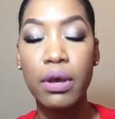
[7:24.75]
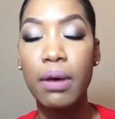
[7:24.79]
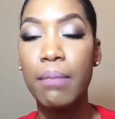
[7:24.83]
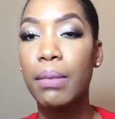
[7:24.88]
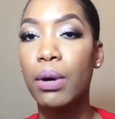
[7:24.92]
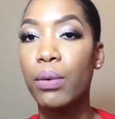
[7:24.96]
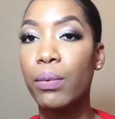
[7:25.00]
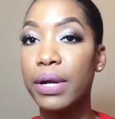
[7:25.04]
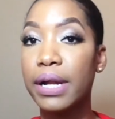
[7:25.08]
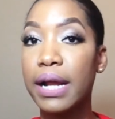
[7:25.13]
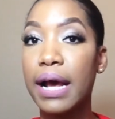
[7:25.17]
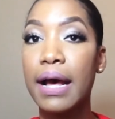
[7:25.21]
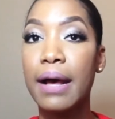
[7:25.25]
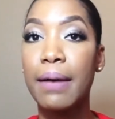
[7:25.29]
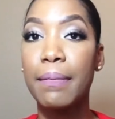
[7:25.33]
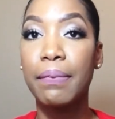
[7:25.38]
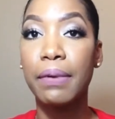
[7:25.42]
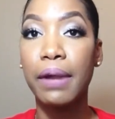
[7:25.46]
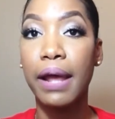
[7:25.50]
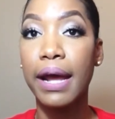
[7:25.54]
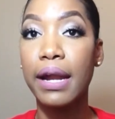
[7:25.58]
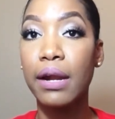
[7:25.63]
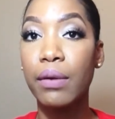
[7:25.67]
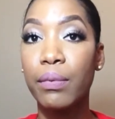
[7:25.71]
But when I
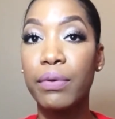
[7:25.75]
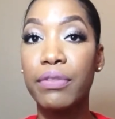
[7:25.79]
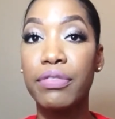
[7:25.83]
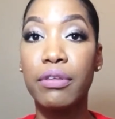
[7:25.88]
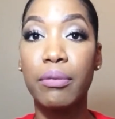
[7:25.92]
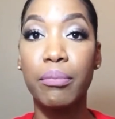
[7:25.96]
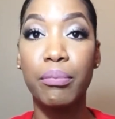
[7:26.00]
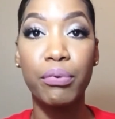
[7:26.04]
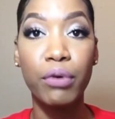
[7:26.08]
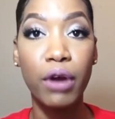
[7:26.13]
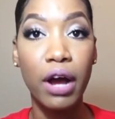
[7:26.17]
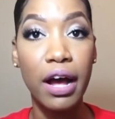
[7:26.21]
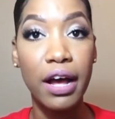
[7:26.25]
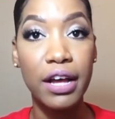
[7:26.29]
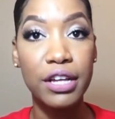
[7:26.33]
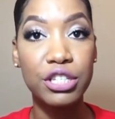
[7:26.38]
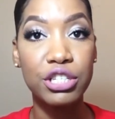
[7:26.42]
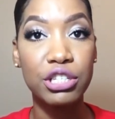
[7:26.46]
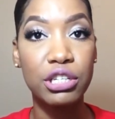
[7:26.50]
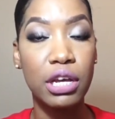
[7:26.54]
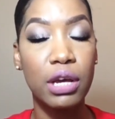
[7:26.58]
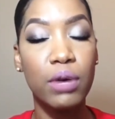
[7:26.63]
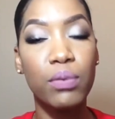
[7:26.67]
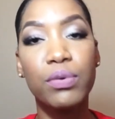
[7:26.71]
applied it with the
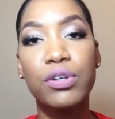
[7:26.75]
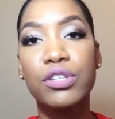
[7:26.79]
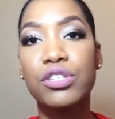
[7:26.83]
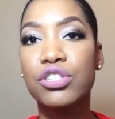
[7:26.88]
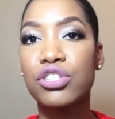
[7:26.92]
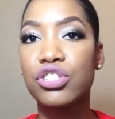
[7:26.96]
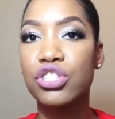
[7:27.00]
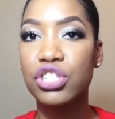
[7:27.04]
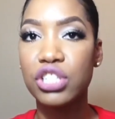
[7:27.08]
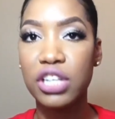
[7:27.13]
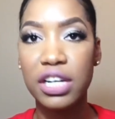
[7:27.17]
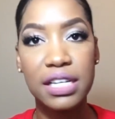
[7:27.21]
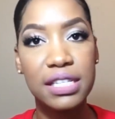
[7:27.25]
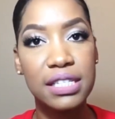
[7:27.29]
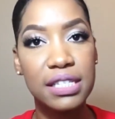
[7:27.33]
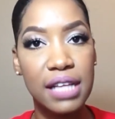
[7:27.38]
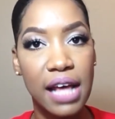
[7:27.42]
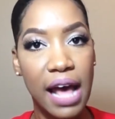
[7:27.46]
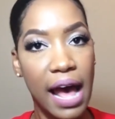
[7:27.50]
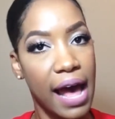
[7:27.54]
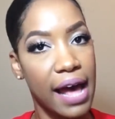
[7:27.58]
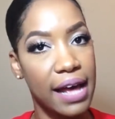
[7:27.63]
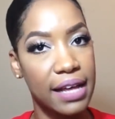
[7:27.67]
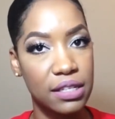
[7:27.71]
brush, it was just
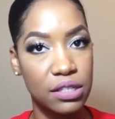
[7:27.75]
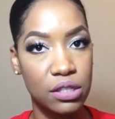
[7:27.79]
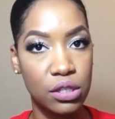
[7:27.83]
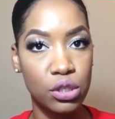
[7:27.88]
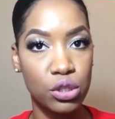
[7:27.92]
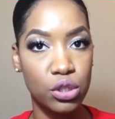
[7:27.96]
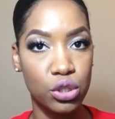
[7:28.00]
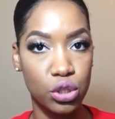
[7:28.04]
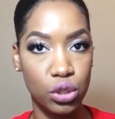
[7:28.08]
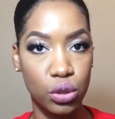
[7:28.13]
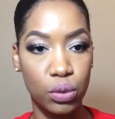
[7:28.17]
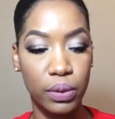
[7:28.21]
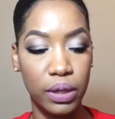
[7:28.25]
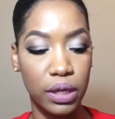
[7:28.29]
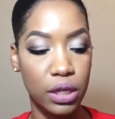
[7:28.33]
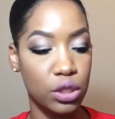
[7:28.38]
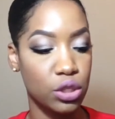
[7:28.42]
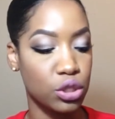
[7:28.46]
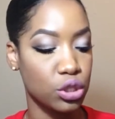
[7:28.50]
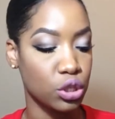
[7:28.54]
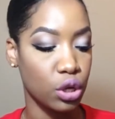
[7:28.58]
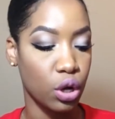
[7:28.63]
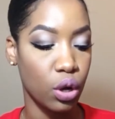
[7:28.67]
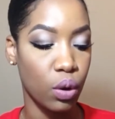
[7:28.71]
as dewy.
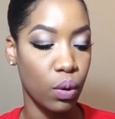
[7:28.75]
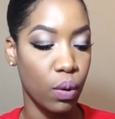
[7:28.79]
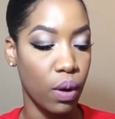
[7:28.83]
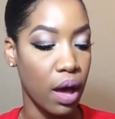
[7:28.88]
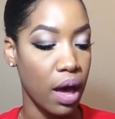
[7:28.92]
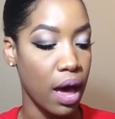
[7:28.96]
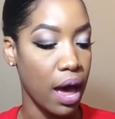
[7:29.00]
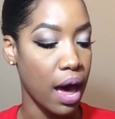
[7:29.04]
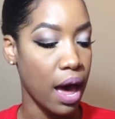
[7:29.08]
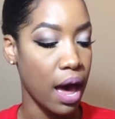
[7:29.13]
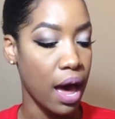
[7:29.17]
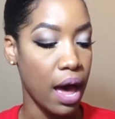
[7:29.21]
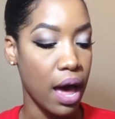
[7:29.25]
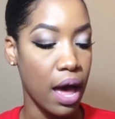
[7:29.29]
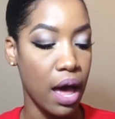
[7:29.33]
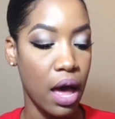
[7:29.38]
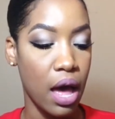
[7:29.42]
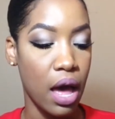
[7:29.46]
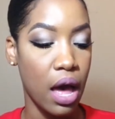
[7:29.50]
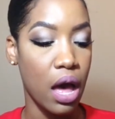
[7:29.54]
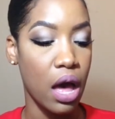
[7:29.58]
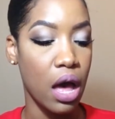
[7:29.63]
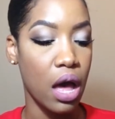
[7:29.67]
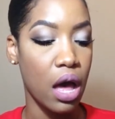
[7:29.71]
So
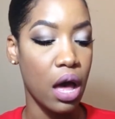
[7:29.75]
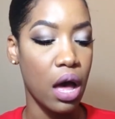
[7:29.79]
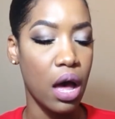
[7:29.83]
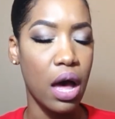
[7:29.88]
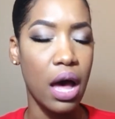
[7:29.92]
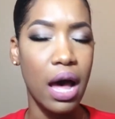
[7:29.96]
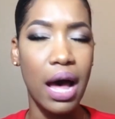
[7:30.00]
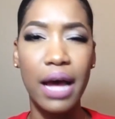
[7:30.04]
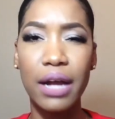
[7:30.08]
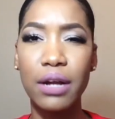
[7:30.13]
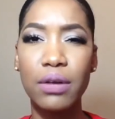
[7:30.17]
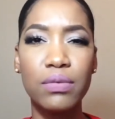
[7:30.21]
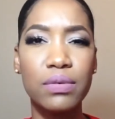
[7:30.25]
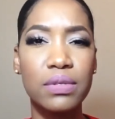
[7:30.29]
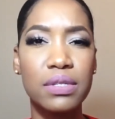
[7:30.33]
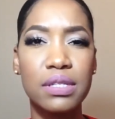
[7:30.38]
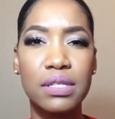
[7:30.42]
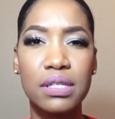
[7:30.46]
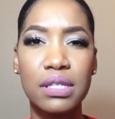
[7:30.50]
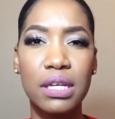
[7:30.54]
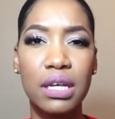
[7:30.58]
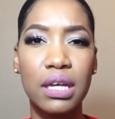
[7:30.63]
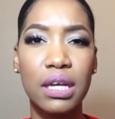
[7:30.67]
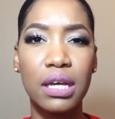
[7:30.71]
I don't
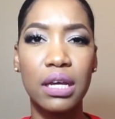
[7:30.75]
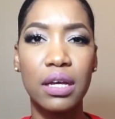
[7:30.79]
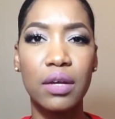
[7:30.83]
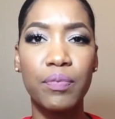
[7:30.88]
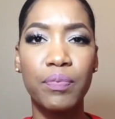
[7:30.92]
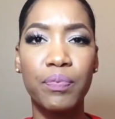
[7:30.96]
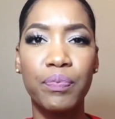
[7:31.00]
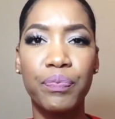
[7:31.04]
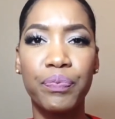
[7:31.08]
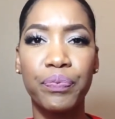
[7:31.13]
see